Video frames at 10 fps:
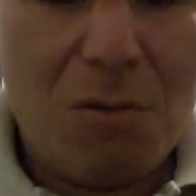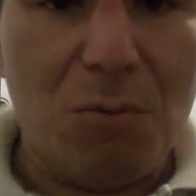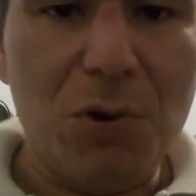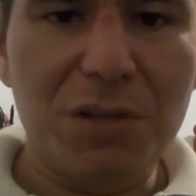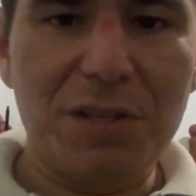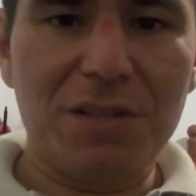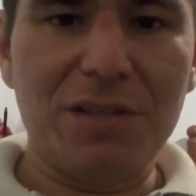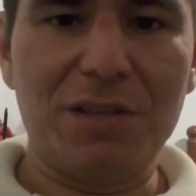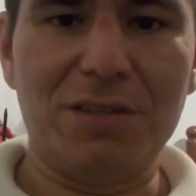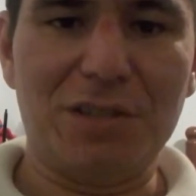What
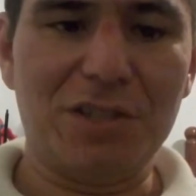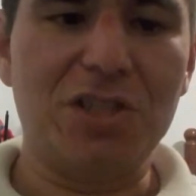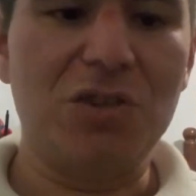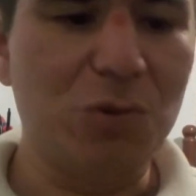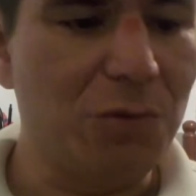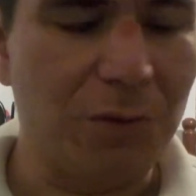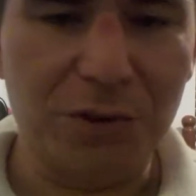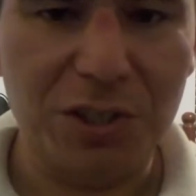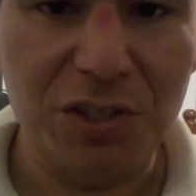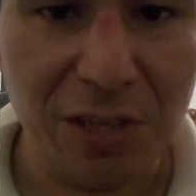does it do for
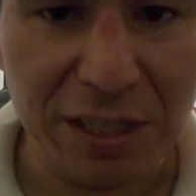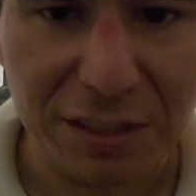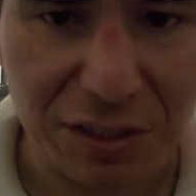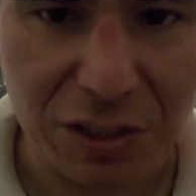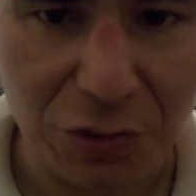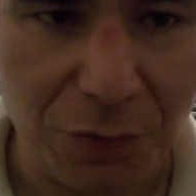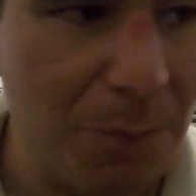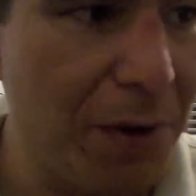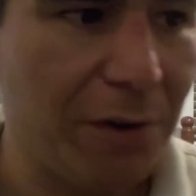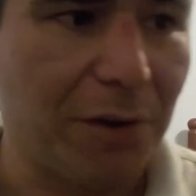the United States of
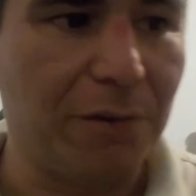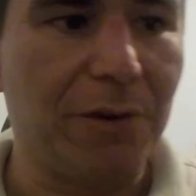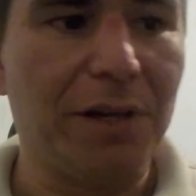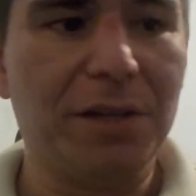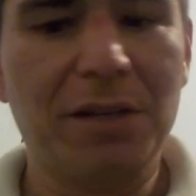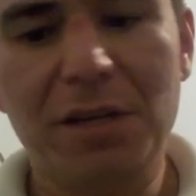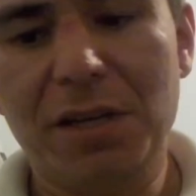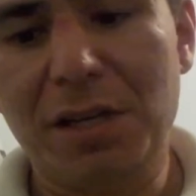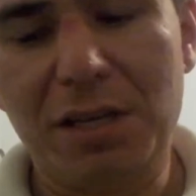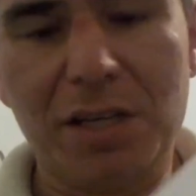America, right?
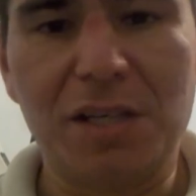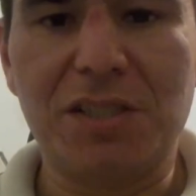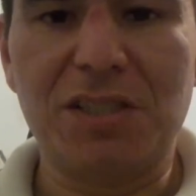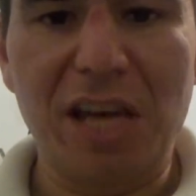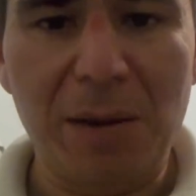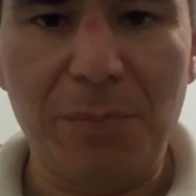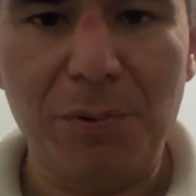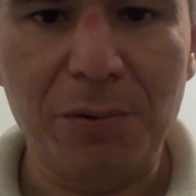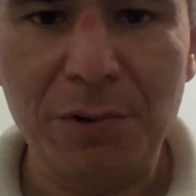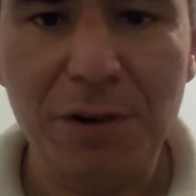
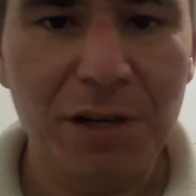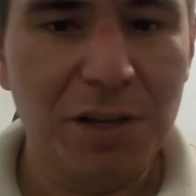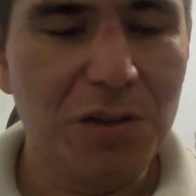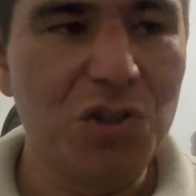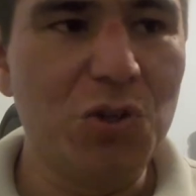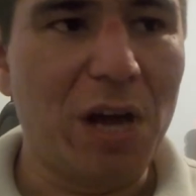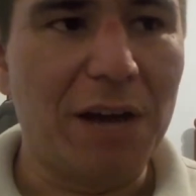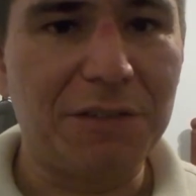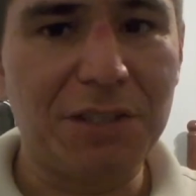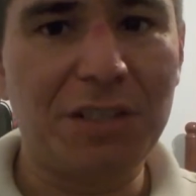Example, you
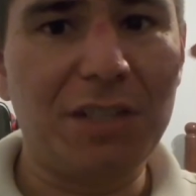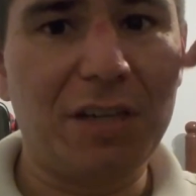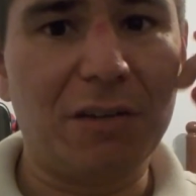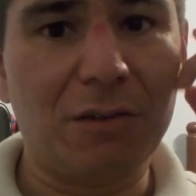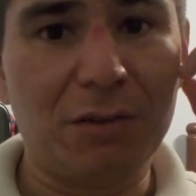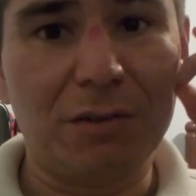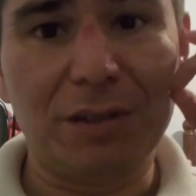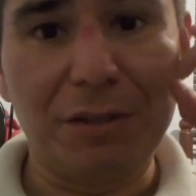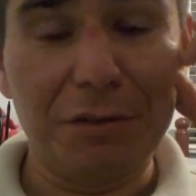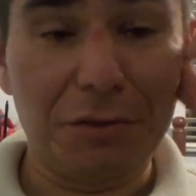have settled
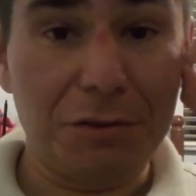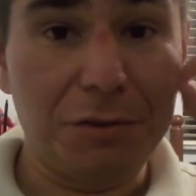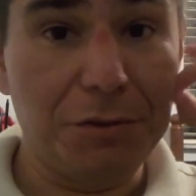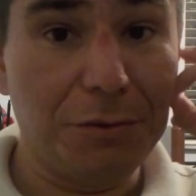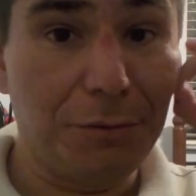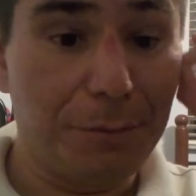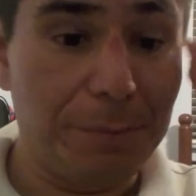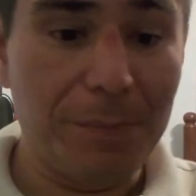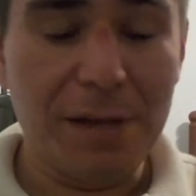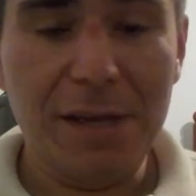to
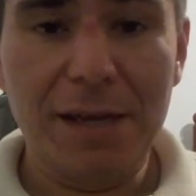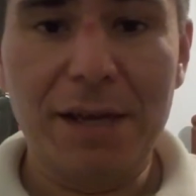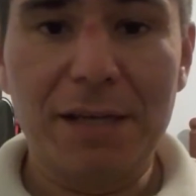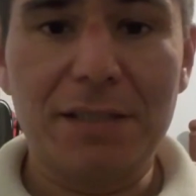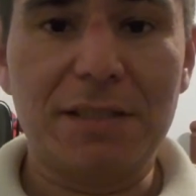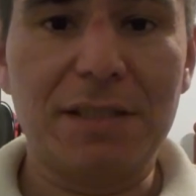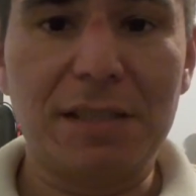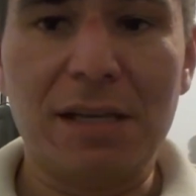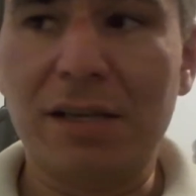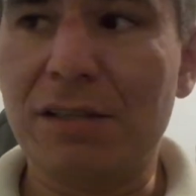
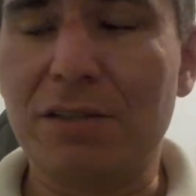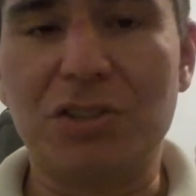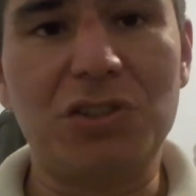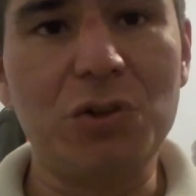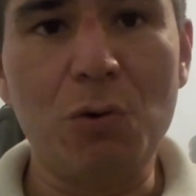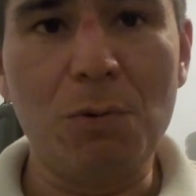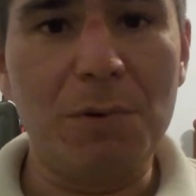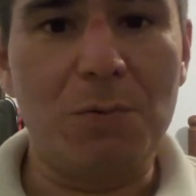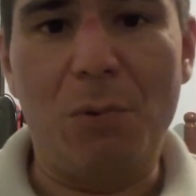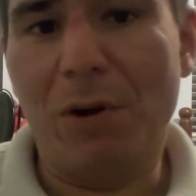say still,
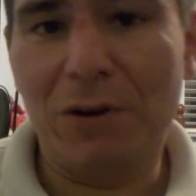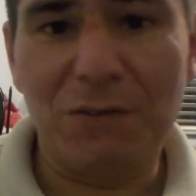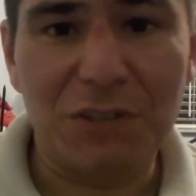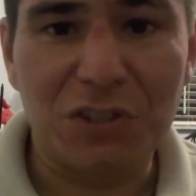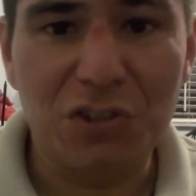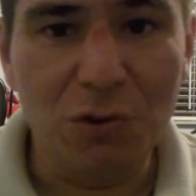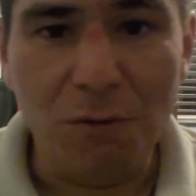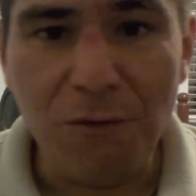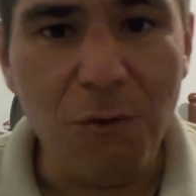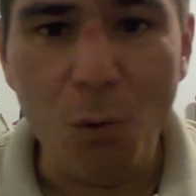what if it's
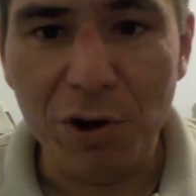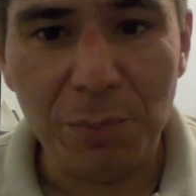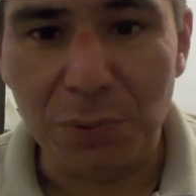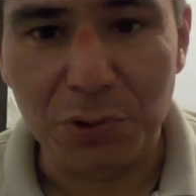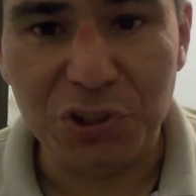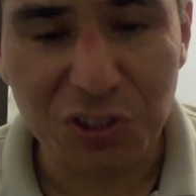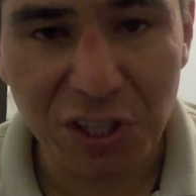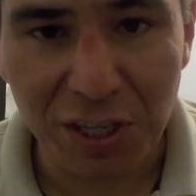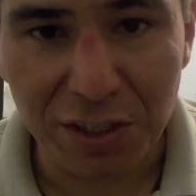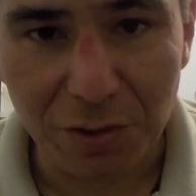still
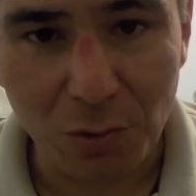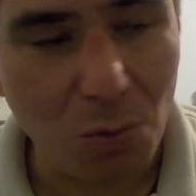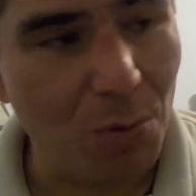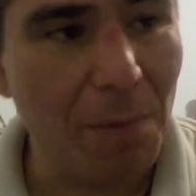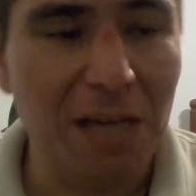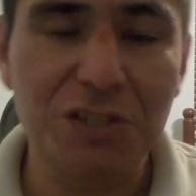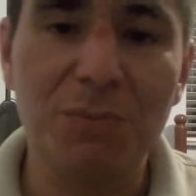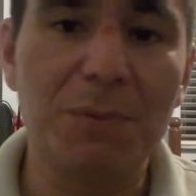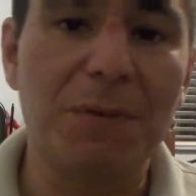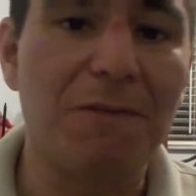40% or
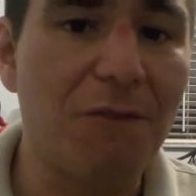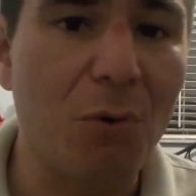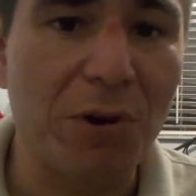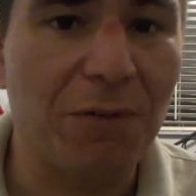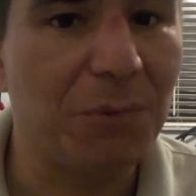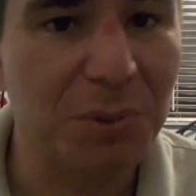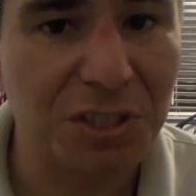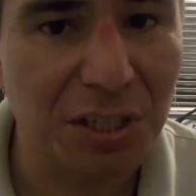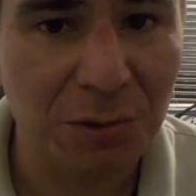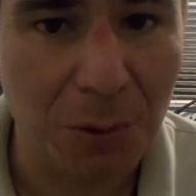maximum than
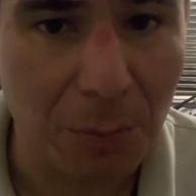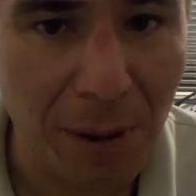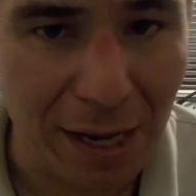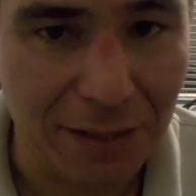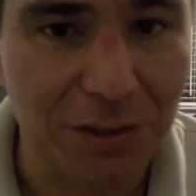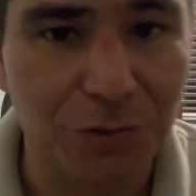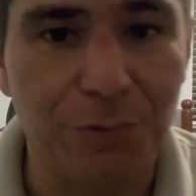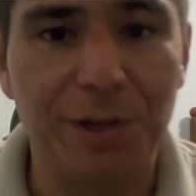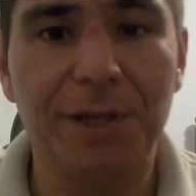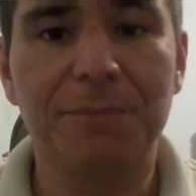40% or max,
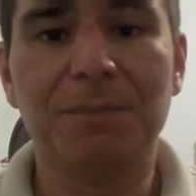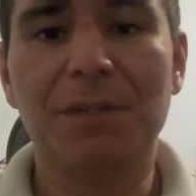right?